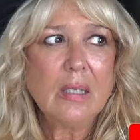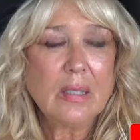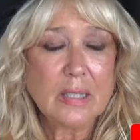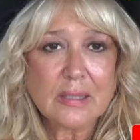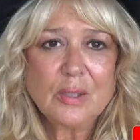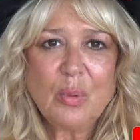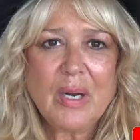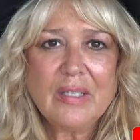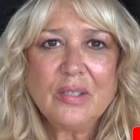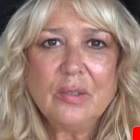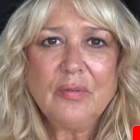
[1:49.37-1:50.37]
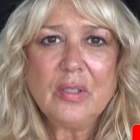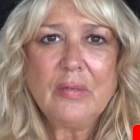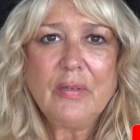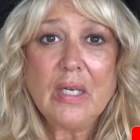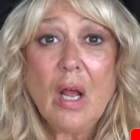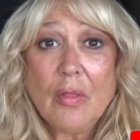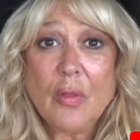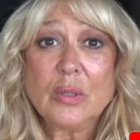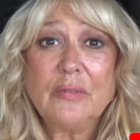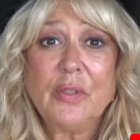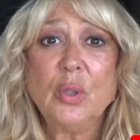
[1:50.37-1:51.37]
This is what I do for living.
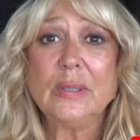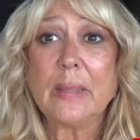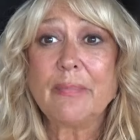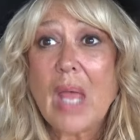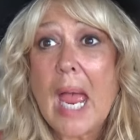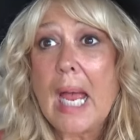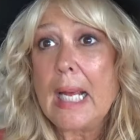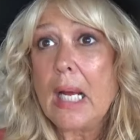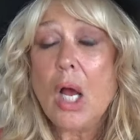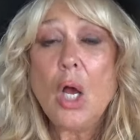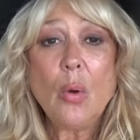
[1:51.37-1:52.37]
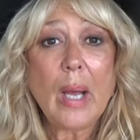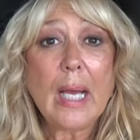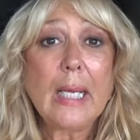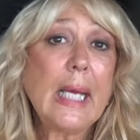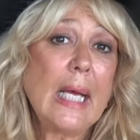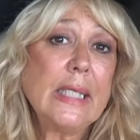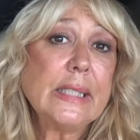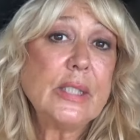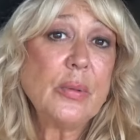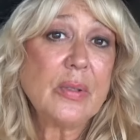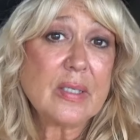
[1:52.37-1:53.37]
Those of you who oh, yeah, I
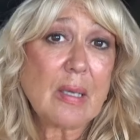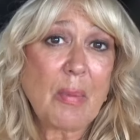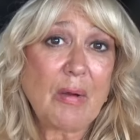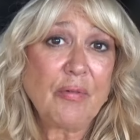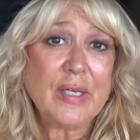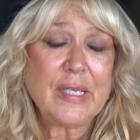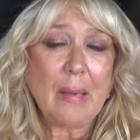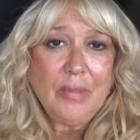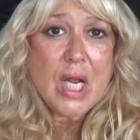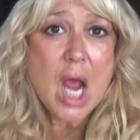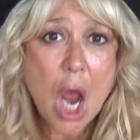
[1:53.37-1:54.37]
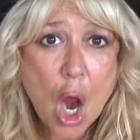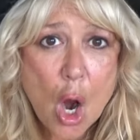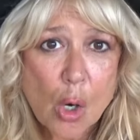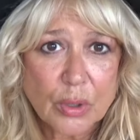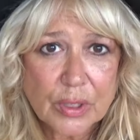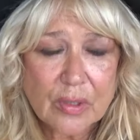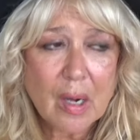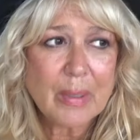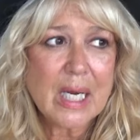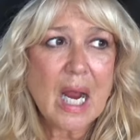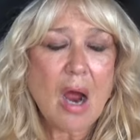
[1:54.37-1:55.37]
just do this on my free time. No! Do you know how
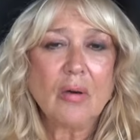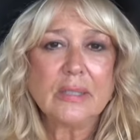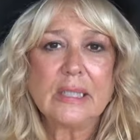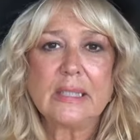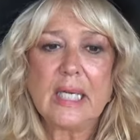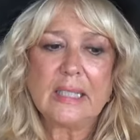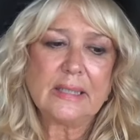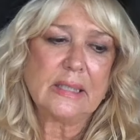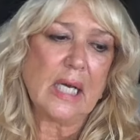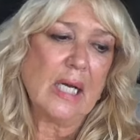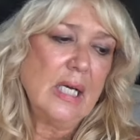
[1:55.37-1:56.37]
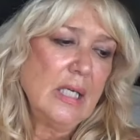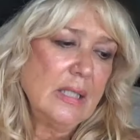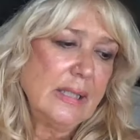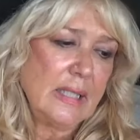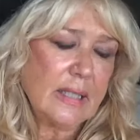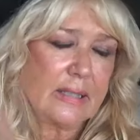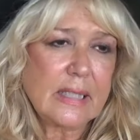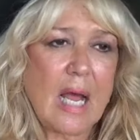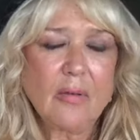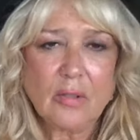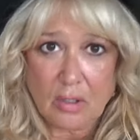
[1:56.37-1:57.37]
many hours it takes to get the
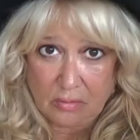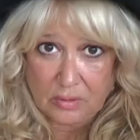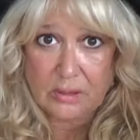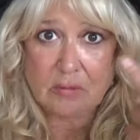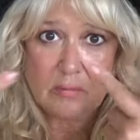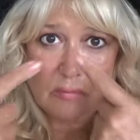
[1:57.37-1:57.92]
downloads?